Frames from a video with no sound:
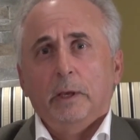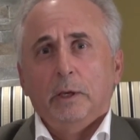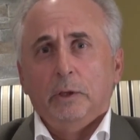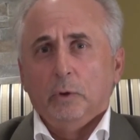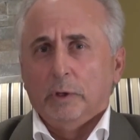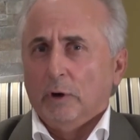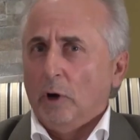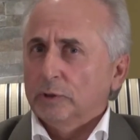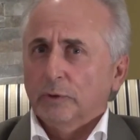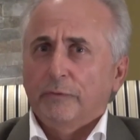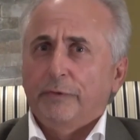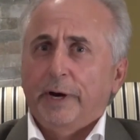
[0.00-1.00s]
You can
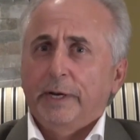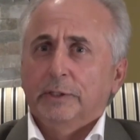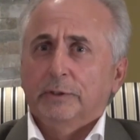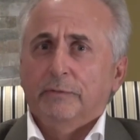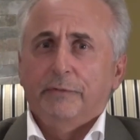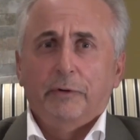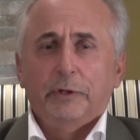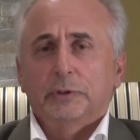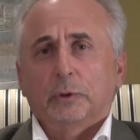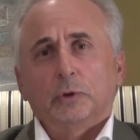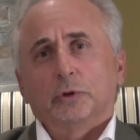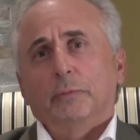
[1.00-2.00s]
also find us on various
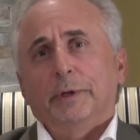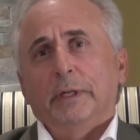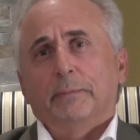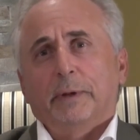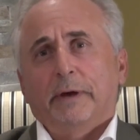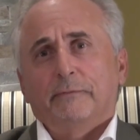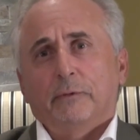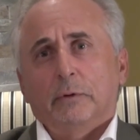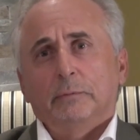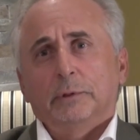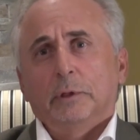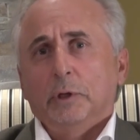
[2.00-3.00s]
social media
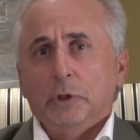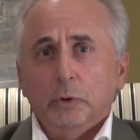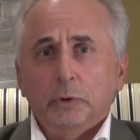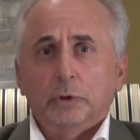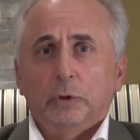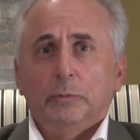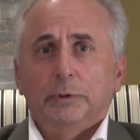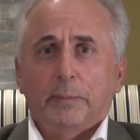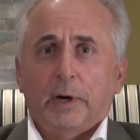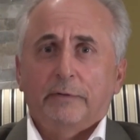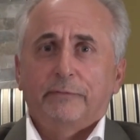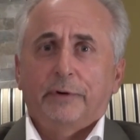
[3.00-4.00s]
platforms, YouTube,
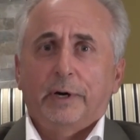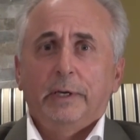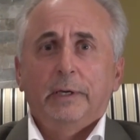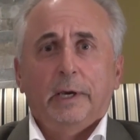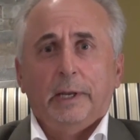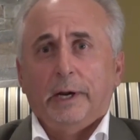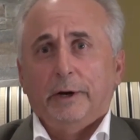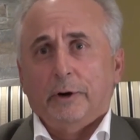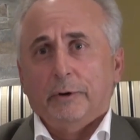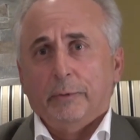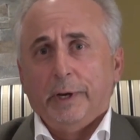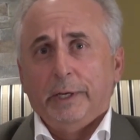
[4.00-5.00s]
Spotify, and
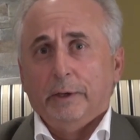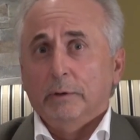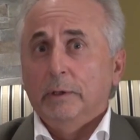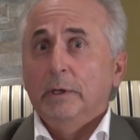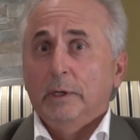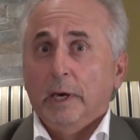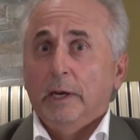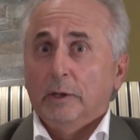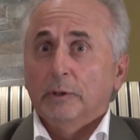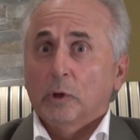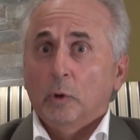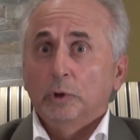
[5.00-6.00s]
iHeartRadio, and
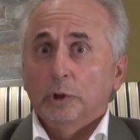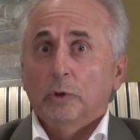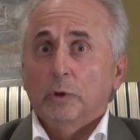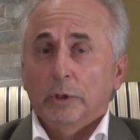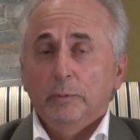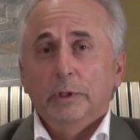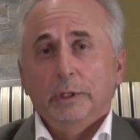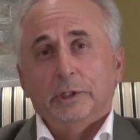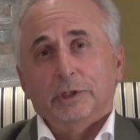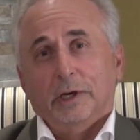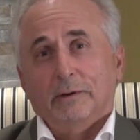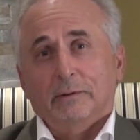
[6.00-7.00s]
on the Cogeco Community
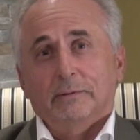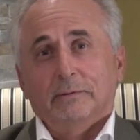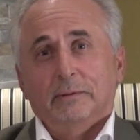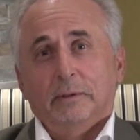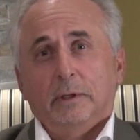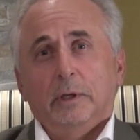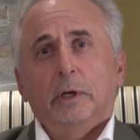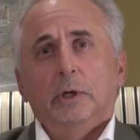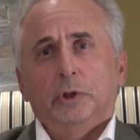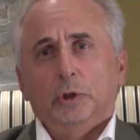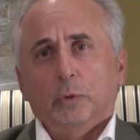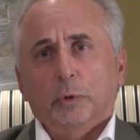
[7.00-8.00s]
Channel.
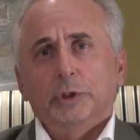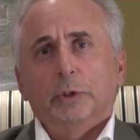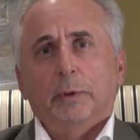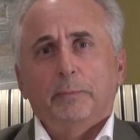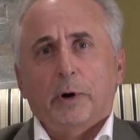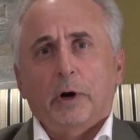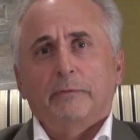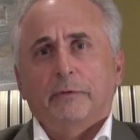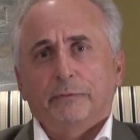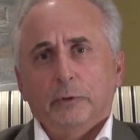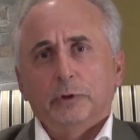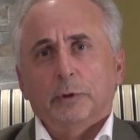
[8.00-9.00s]
Should you wish to be part of a
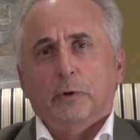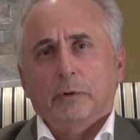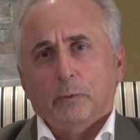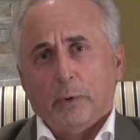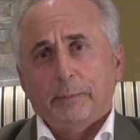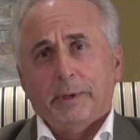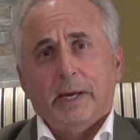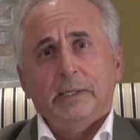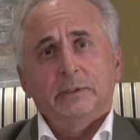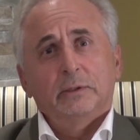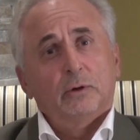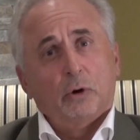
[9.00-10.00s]
future
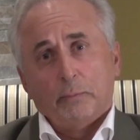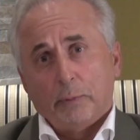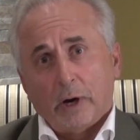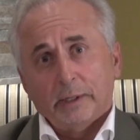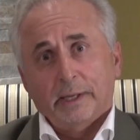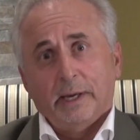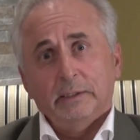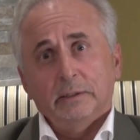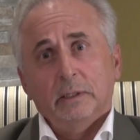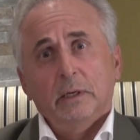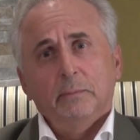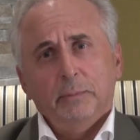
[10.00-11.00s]
webcast or podcast,
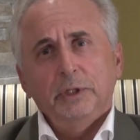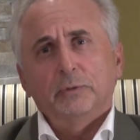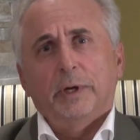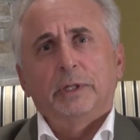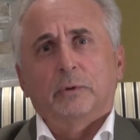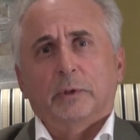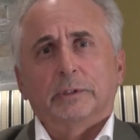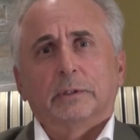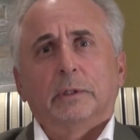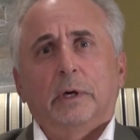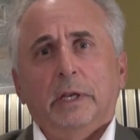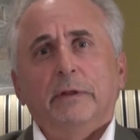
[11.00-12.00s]
please write to us
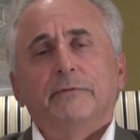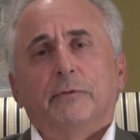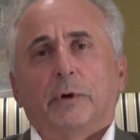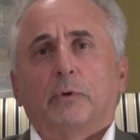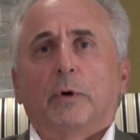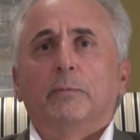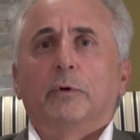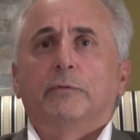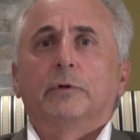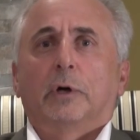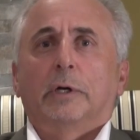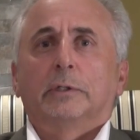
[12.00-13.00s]
at
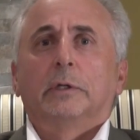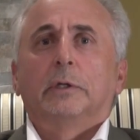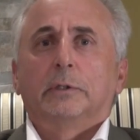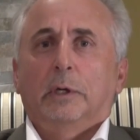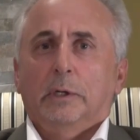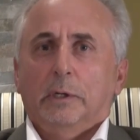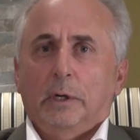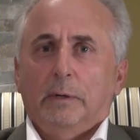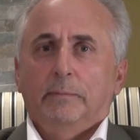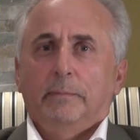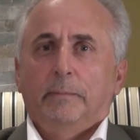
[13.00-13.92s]
info@cribwolftalks.com.